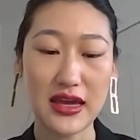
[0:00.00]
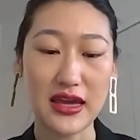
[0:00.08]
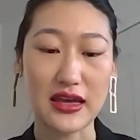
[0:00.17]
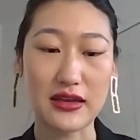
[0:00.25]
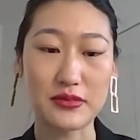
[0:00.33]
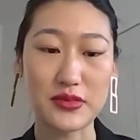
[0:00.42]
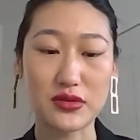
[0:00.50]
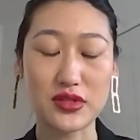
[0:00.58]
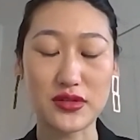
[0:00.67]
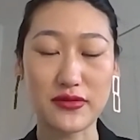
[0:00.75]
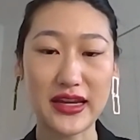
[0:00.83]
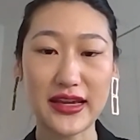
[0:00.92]
So
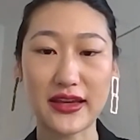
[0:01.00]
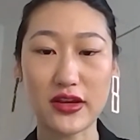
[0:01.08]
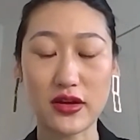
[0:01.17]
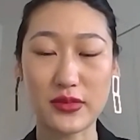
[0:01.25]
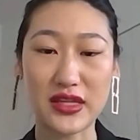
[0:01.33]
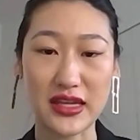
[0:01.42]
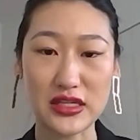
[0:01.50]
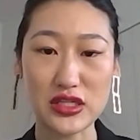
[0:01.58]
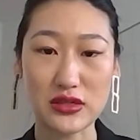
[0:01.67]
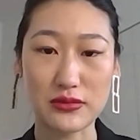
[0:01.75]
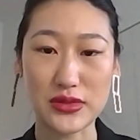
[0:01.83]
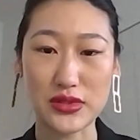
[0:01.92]
it's really a
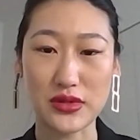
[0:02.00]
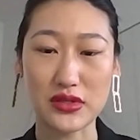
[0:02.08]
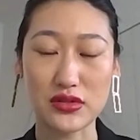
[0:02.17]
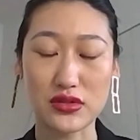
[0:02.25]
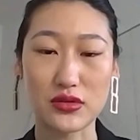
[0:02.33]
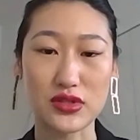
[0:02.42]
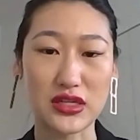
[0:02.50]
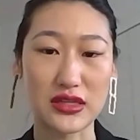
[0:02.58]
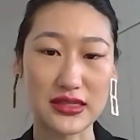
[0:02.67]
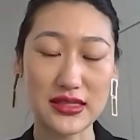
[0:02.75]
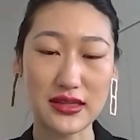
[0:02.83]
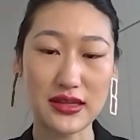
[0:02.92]
combination between social
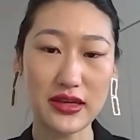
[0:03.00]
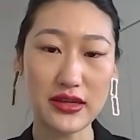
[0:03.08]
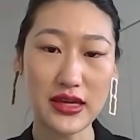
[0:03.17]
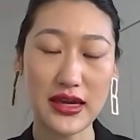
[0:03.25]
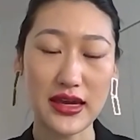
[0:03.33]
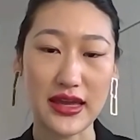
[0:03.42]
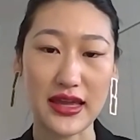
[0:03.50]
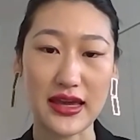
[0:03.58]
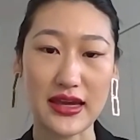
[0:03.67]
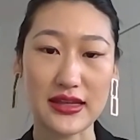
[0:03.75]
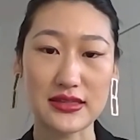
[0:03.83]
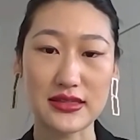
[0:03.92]
listening
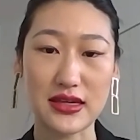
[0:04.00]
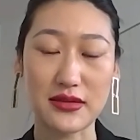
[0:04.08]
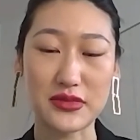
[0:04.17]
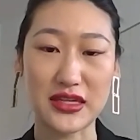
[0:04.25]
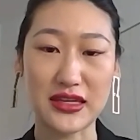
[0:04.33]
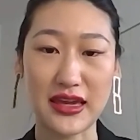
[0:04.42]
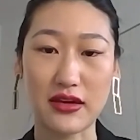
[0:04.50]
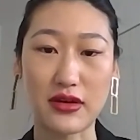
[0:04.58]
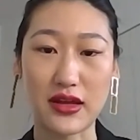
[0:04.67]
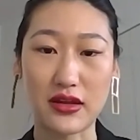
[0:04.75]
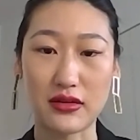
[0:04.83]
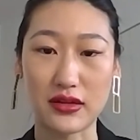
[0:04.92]
and the
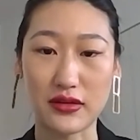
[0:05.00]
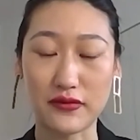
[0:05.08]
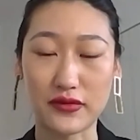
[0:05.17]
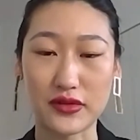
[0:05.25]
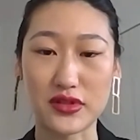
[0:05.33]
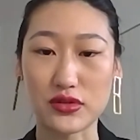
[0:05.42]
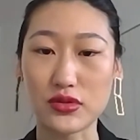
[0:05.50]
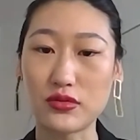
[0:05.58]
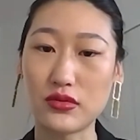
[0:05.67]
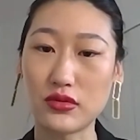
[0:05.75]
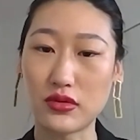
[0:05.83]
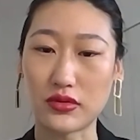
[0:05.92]
KOL influencer
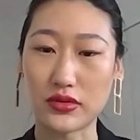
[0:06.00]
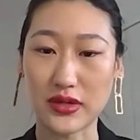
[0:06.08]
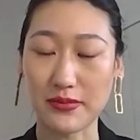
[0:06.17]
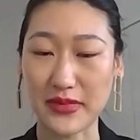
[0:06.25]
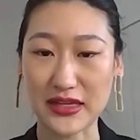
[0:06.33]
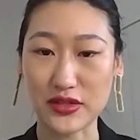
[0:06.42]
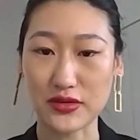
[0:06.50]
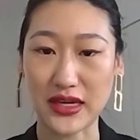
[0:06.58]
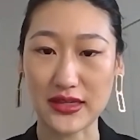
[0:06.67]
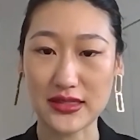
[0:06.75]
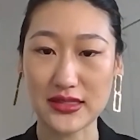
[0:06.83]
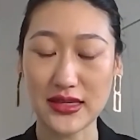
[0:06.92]
tool or the
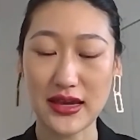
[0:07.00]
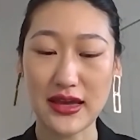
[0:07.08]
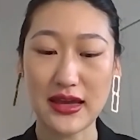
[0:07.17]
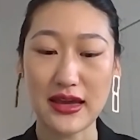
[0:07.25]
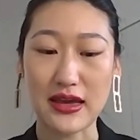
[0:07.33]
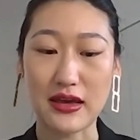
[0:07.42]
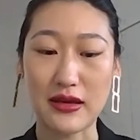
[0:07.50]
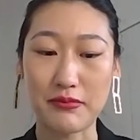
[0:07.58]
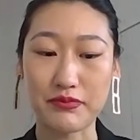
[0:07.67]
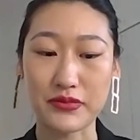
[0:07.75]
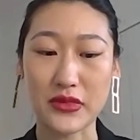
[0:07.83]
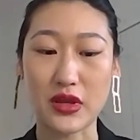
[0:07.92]
metrics.
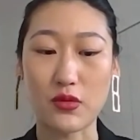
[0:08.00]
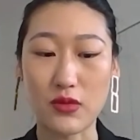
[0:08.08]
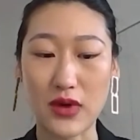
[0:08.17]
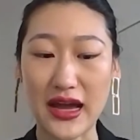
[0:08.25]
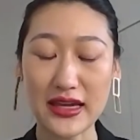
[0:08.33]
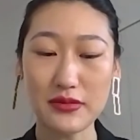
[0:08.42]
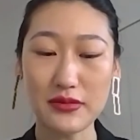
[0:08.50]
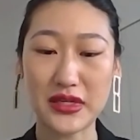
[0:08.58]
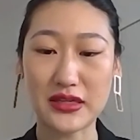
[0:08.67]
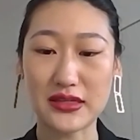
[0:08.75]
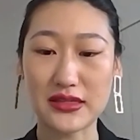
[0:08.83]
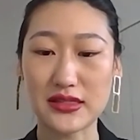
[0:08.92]
Why?
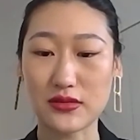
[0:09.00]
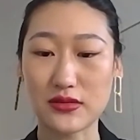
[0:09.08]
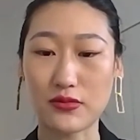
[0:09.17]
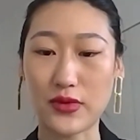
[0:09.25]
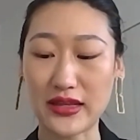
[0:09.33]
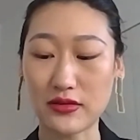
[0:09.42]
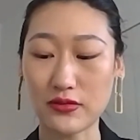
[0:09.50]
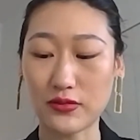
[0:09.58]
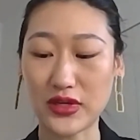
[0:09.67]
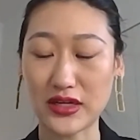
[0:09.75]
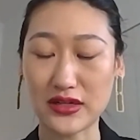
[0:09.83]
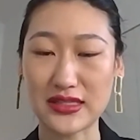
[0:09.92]
Because when
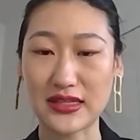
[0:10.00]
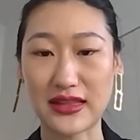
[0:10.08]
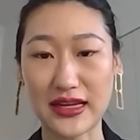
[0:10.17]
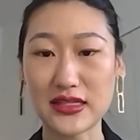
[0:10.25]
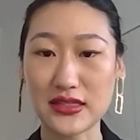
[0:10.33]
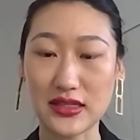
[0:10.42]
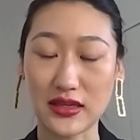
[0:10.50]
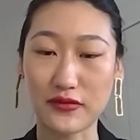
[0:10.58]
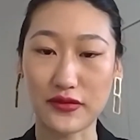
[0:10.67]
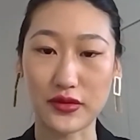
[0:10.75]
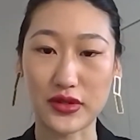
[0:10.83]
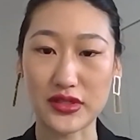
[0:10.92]
we are selecting the
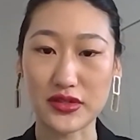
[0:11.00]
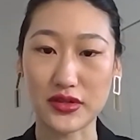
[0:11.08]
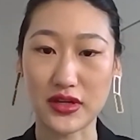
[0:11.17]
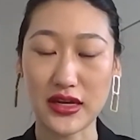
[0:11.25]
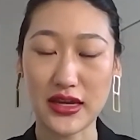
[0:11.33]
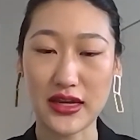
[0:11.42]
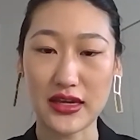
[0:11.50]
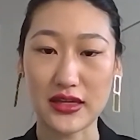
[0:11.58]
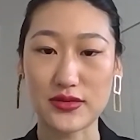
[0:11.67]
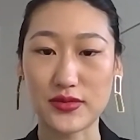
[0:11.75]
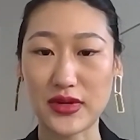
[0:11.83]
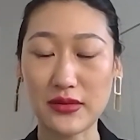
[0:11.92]
influencer,
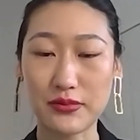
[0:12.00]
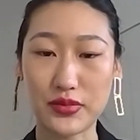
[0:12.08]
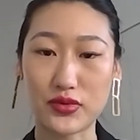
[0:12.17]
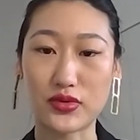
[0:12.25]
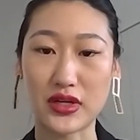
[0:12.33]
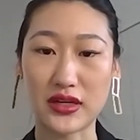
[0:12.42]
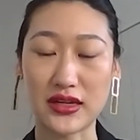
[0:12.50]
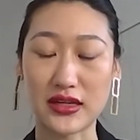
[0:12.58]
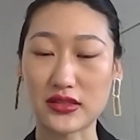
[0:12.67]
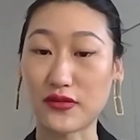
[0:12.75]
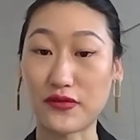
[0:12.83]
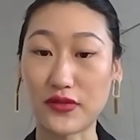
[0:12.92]
it's really important
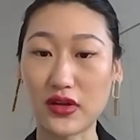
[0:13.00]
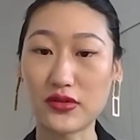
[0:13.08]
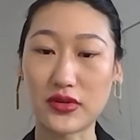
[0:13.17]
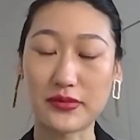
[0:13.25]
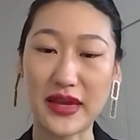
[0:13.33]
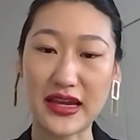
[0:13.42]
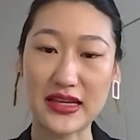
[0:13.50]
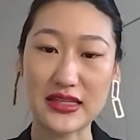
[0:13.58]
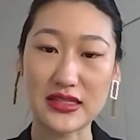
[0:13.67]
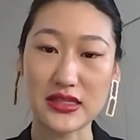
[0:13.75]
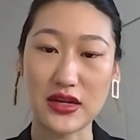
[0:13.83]
that the follower base